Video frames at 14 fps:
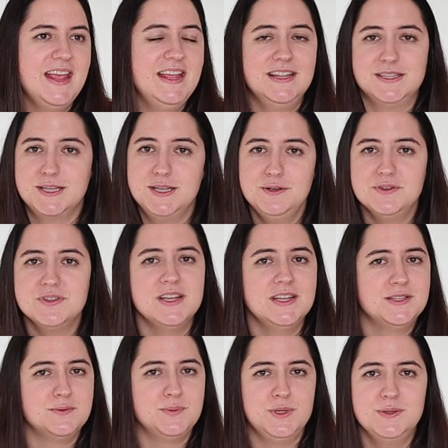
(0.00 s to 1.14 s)
It's cute,
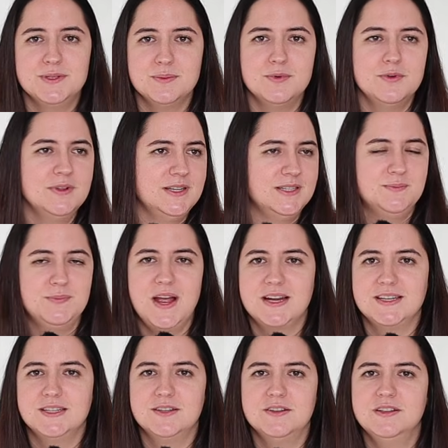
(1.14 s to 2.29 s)
it's reusable, it's
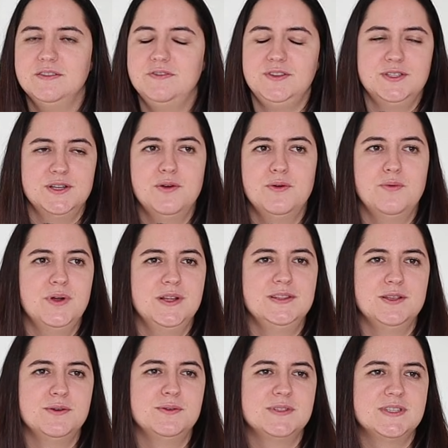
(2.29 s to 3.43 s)
practical. If you don't want
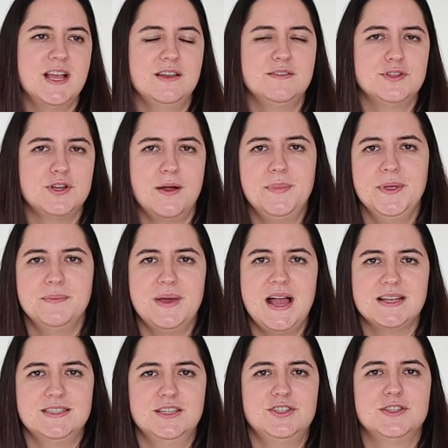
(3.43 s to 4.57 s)
those kind of shopping
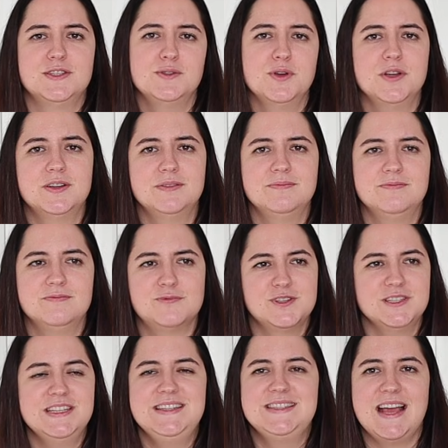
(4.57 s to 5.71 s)
bags that just look
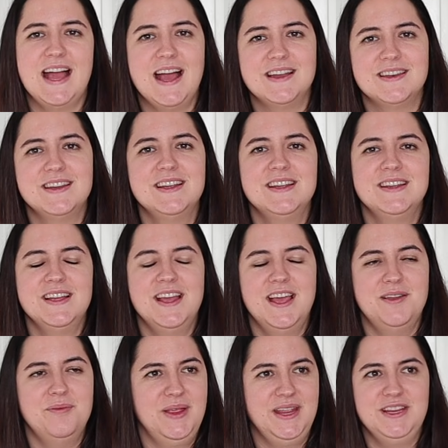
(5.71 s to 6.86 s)
really sad
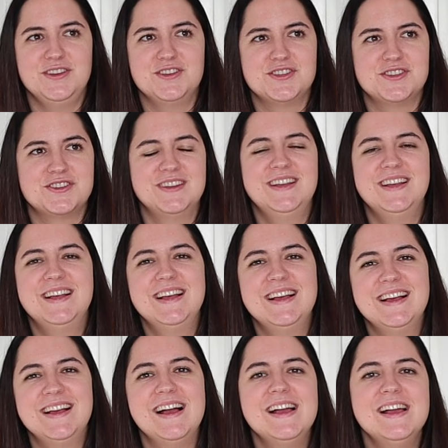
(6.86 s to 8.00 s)
and beige,
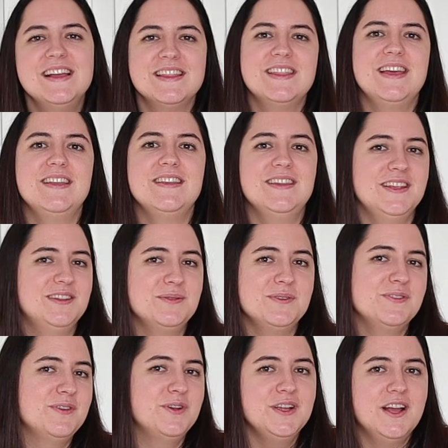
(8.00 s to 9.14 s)
then this
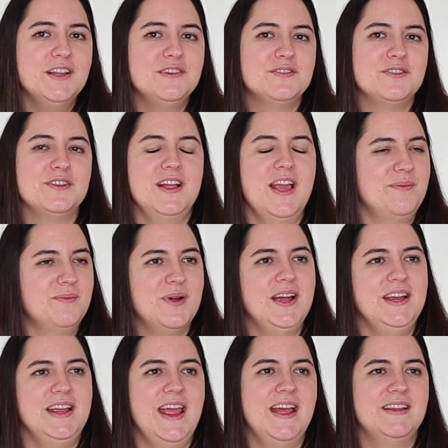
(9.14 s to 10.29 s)
one's very colorful and
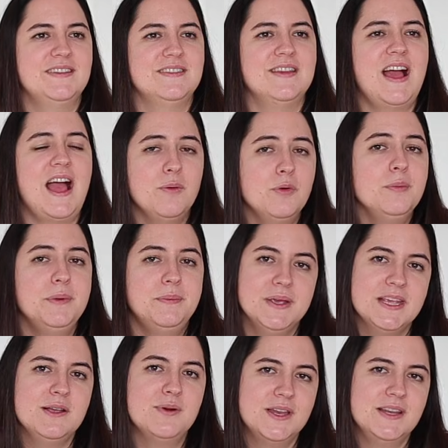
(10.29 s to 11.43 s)
bright, and I will be
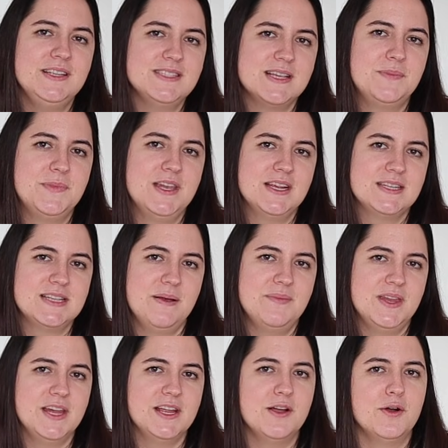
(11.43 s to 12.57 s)
picking one of these up the next time
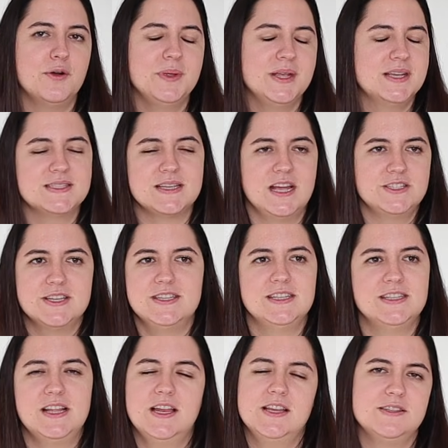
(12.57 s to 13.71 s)
that I go because I just
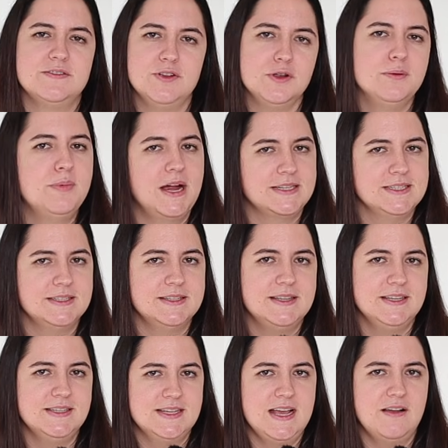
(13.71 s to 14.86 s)
think that it's a very practical
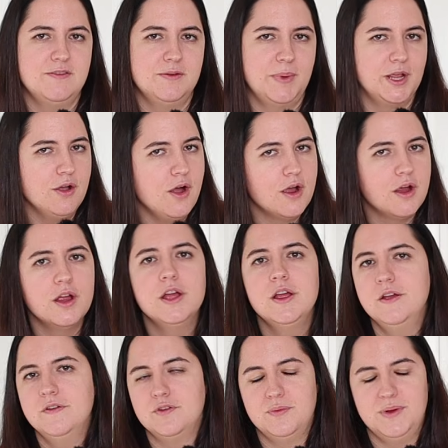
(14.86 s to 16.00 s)
thing to have in my car
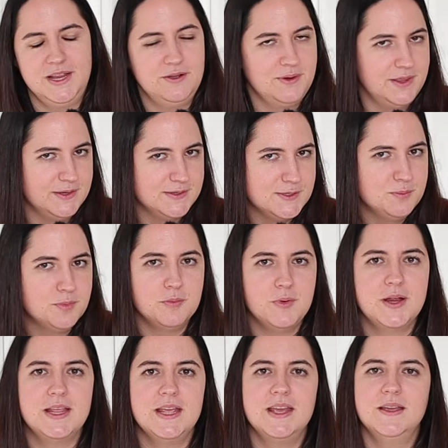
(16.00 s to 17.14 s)
for when I go to the
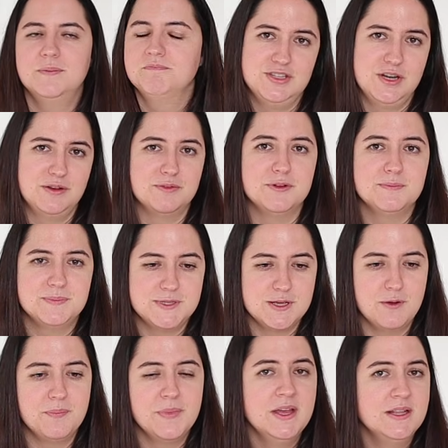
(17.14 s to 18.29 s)
supermarket in general.
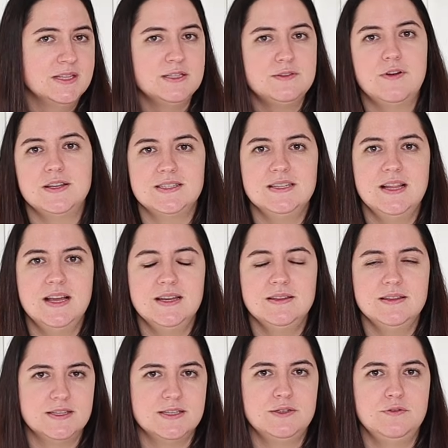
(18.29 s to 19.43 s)
So this Fossta
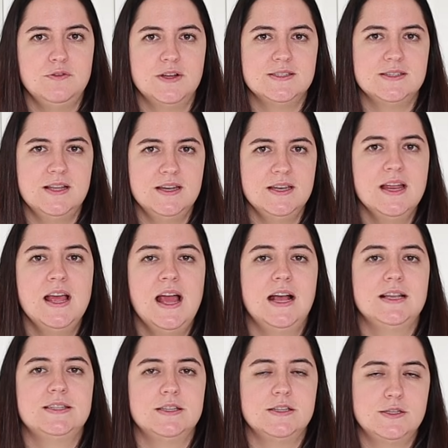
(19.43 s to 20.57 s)
line, this new Fossta line
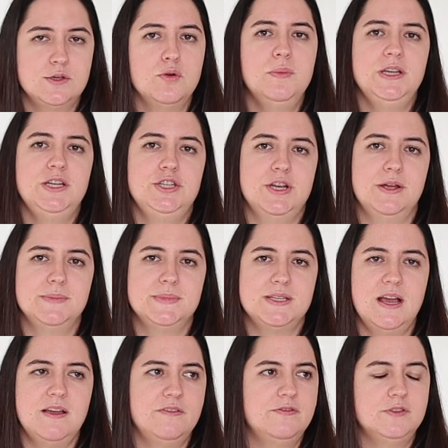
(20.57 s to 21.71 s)
has so many gems.
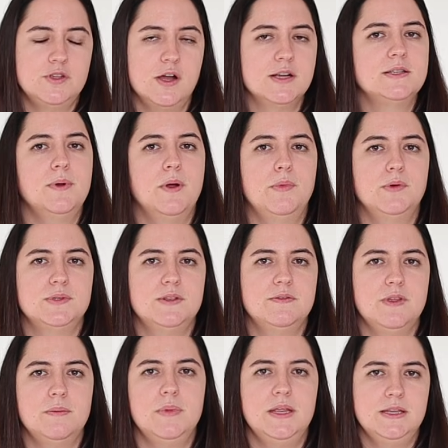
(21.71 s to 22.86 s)
I've talked about most of
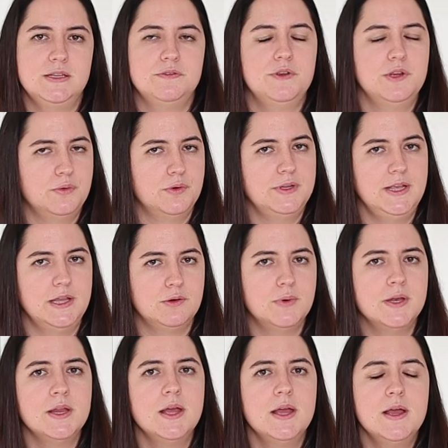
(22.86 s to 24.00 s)
them in this video or the other
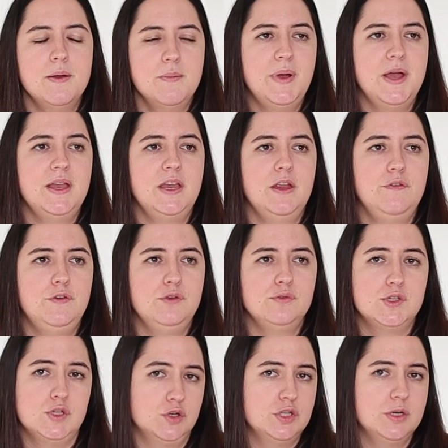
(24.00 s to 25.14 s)
one, but if you
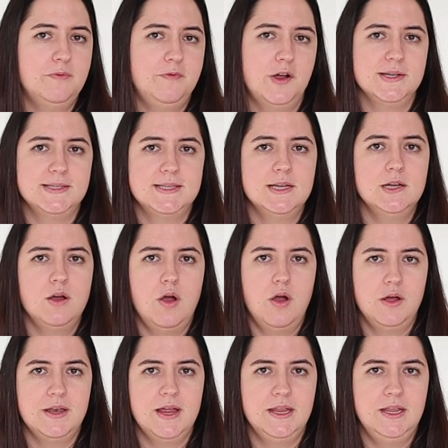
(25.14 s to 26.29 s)
search up Fossta
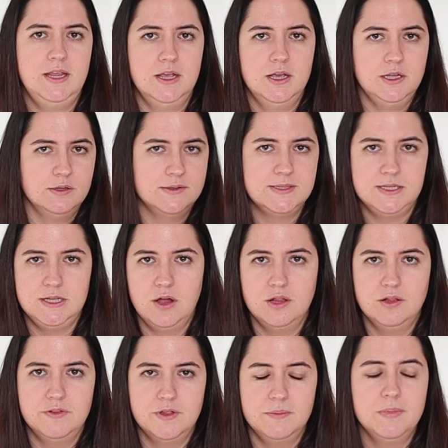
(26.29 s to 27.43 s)
on IKEA, you'll see all
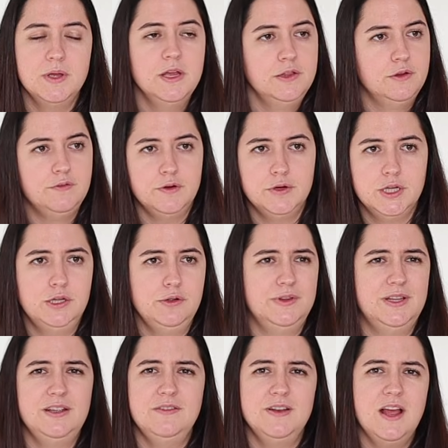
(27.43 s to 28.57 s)
of them. They're very cute.
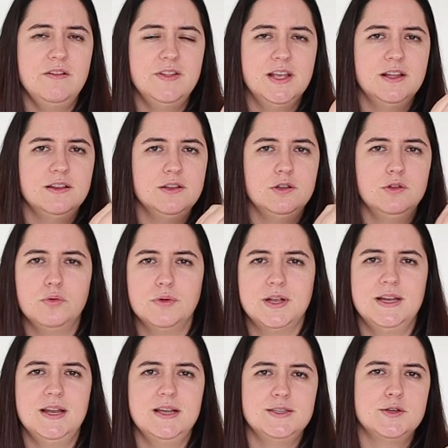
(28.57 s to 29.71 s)
They even have like a little
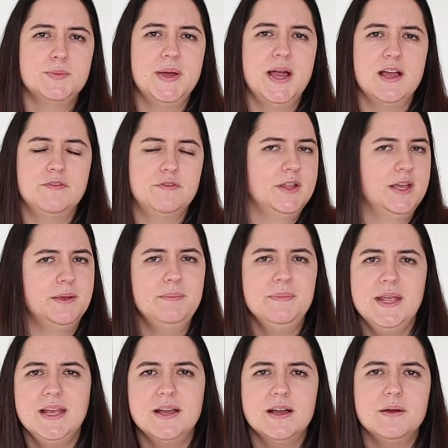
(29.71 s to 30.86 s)
organizer bag for like
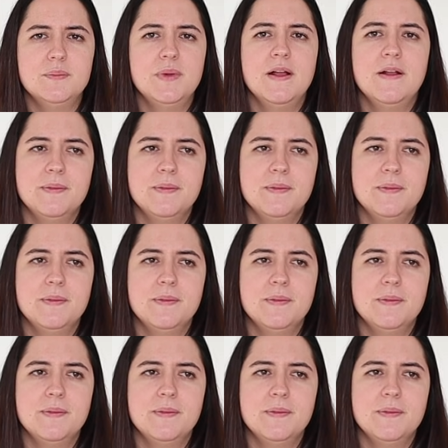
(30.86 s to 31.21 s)
makeup.